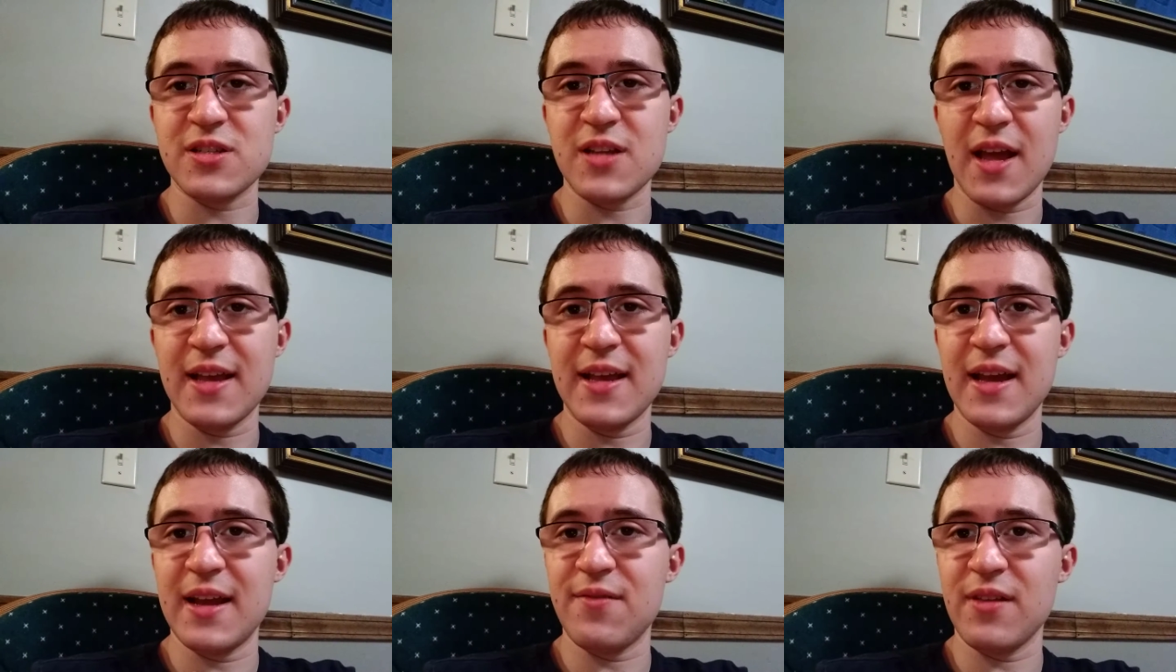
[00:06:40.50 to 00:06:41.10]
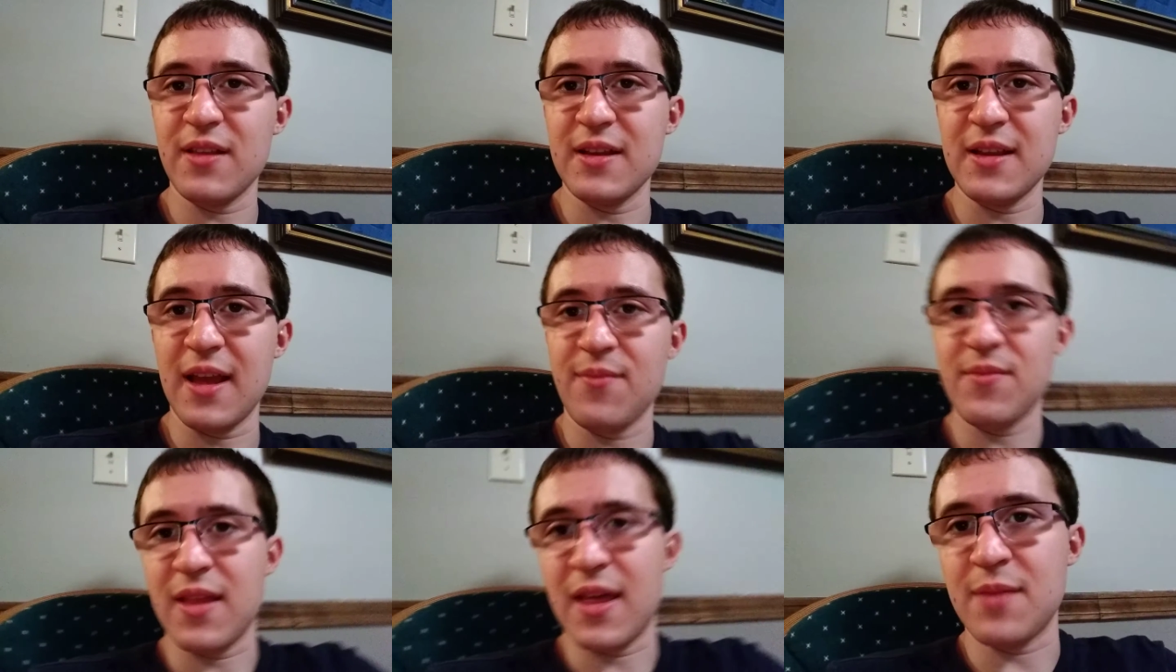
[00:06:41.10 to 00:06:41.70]
can't really
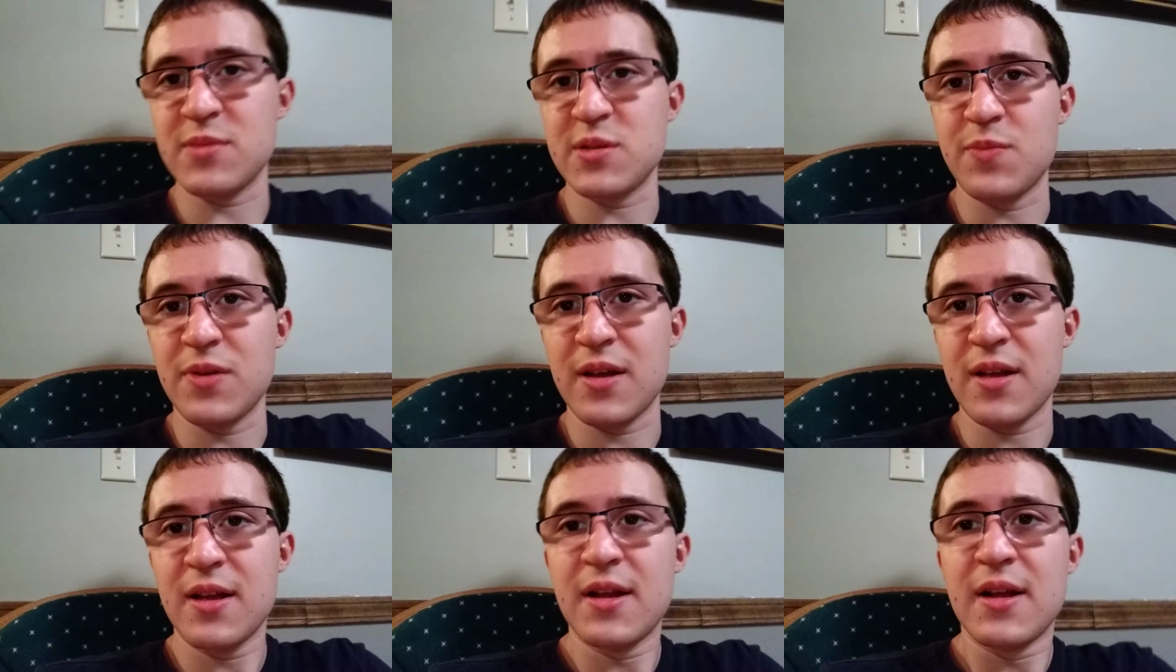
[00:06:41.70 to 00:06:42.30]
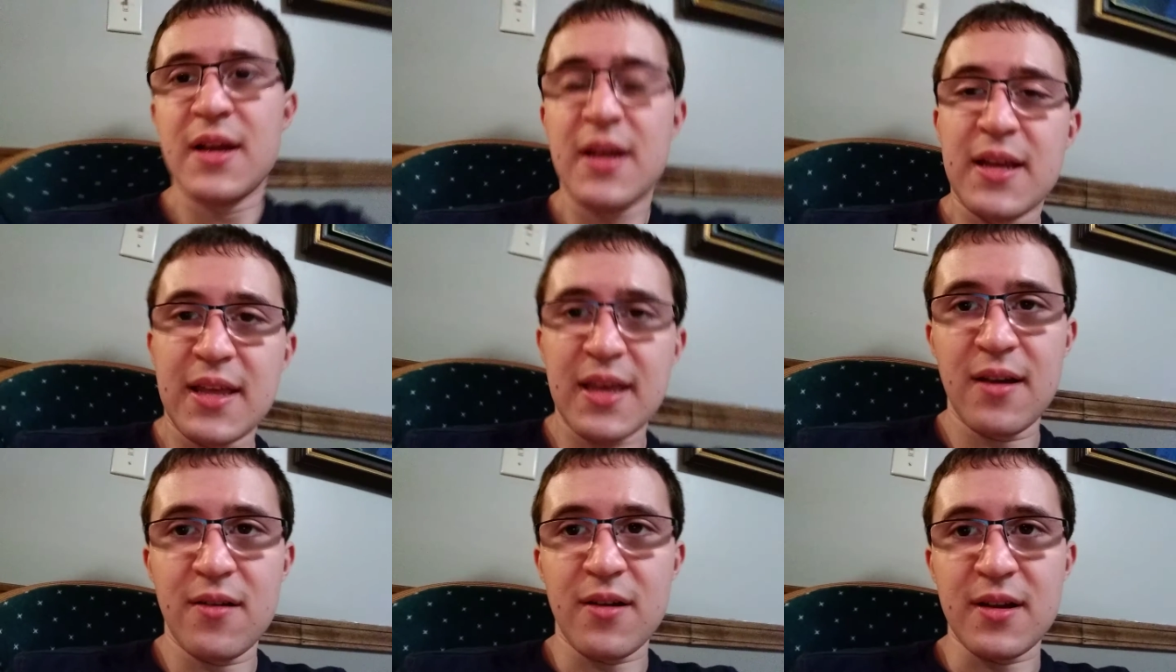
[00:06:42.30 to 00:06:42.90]
name names, but
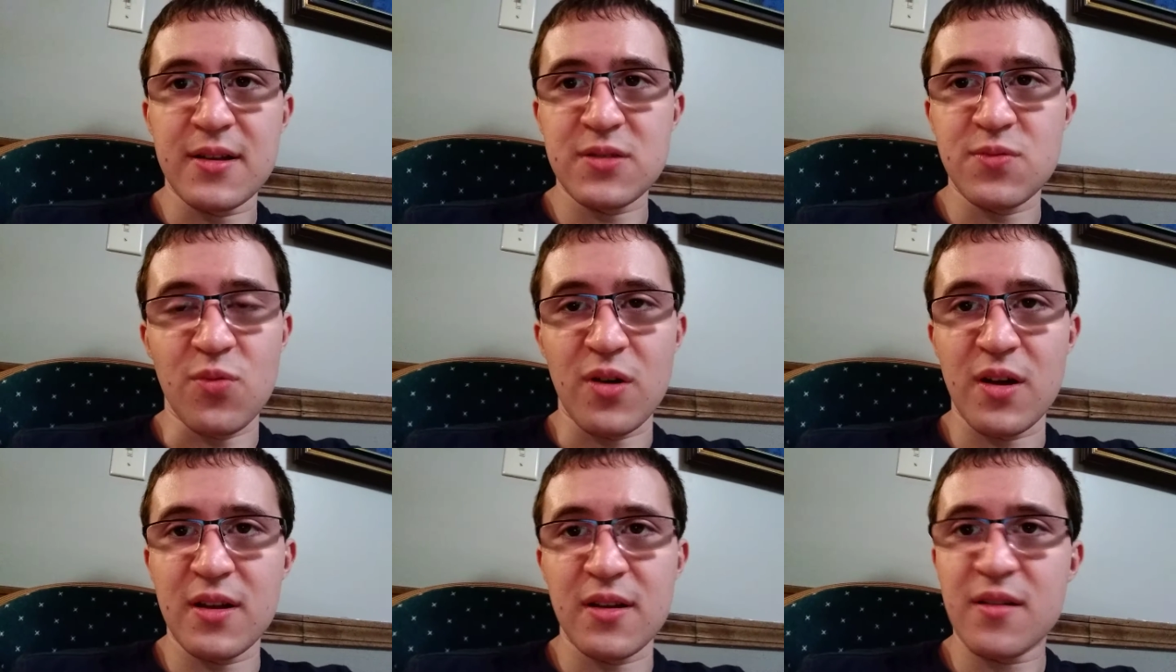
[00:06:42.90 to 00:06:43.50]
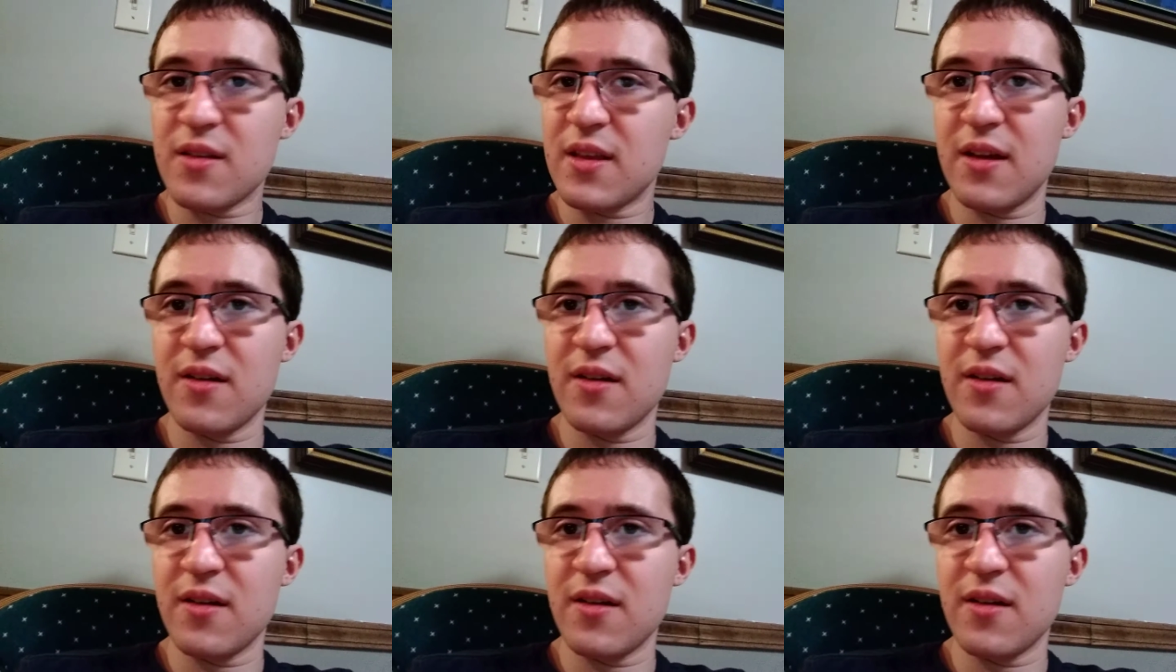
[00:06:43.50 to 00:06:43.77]
Kira is one.